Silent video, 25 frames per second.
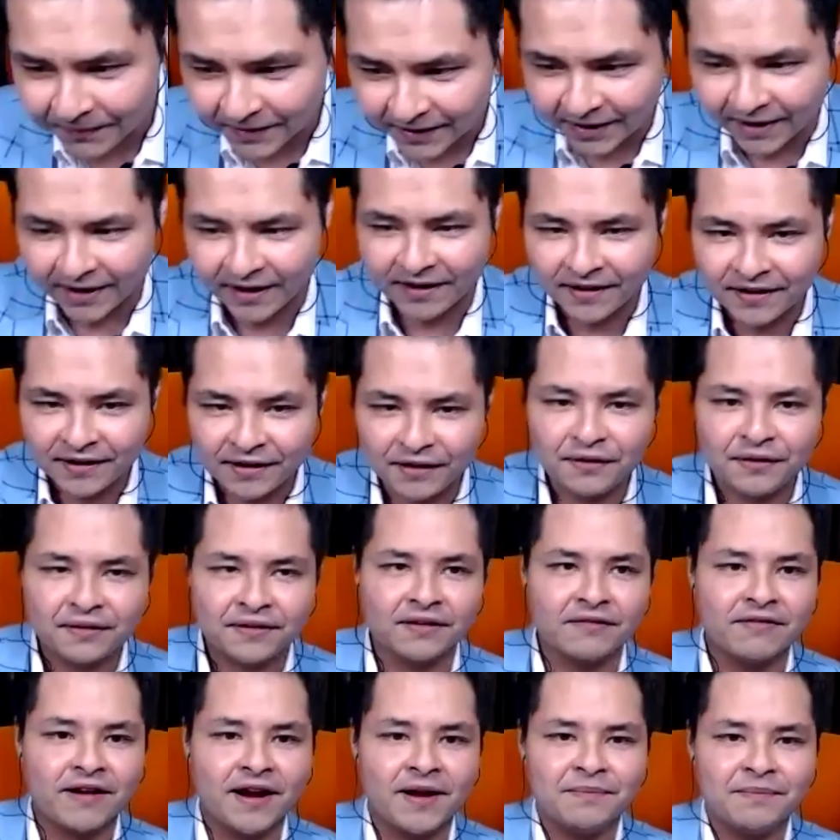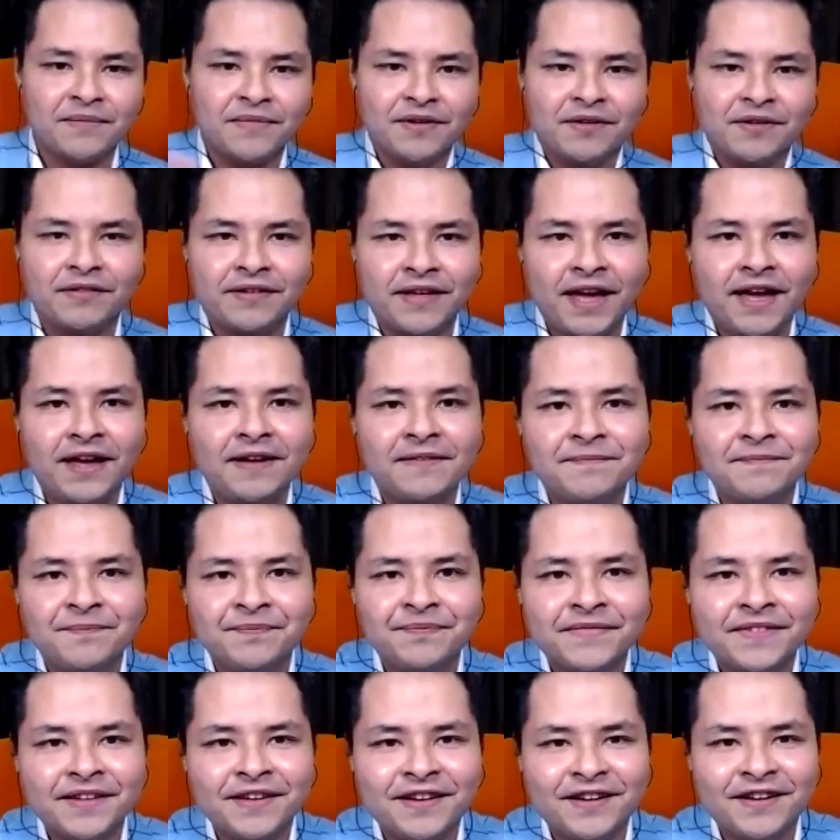Yeah. Instagram. Okay.
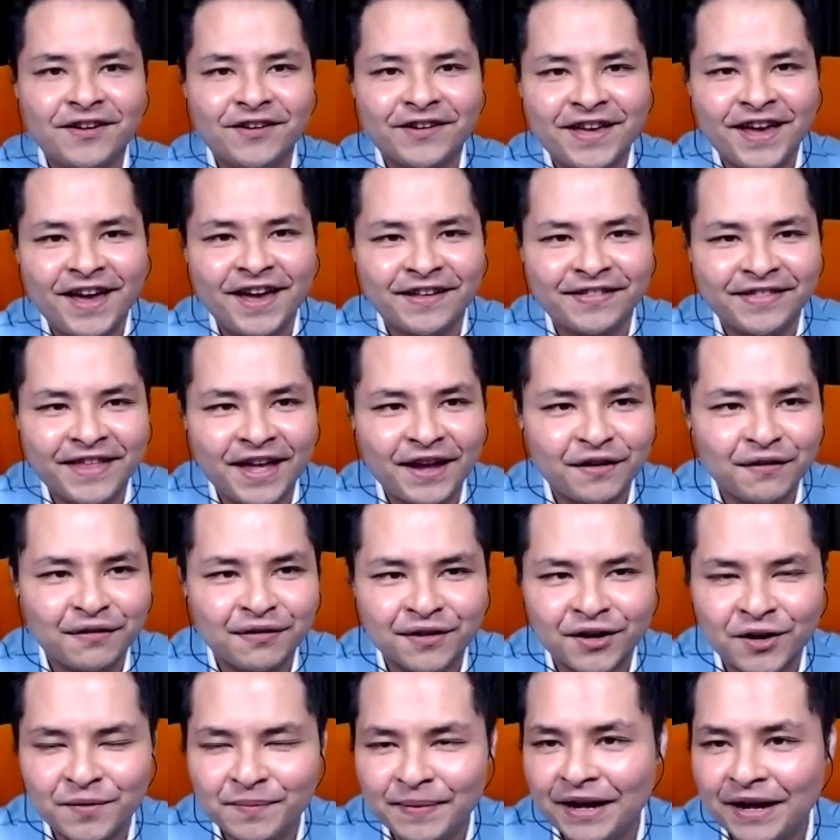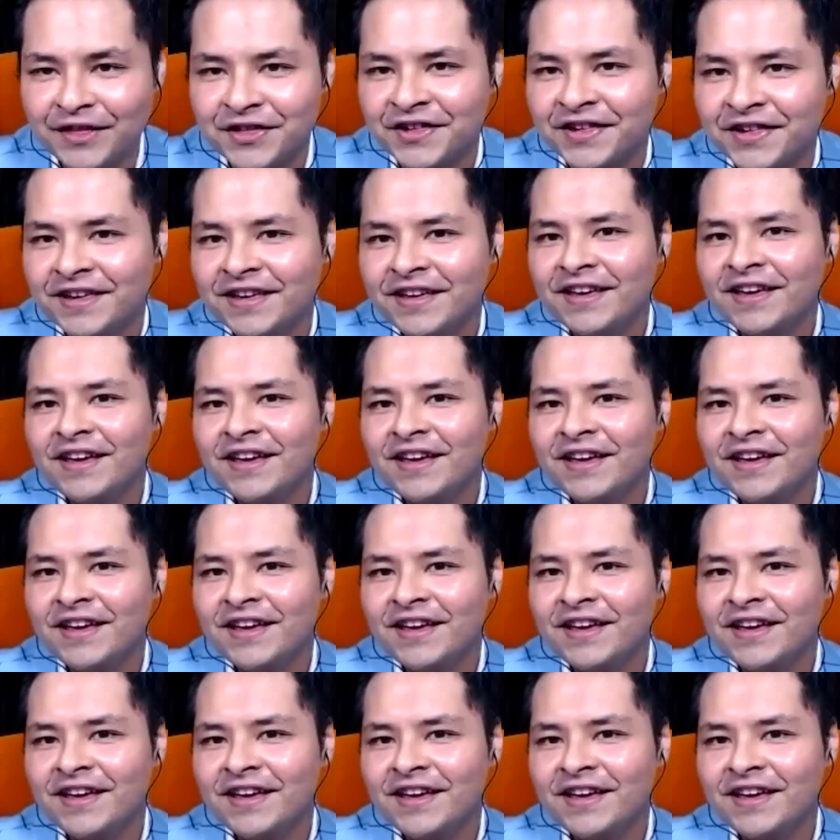Okay. Thank you so much.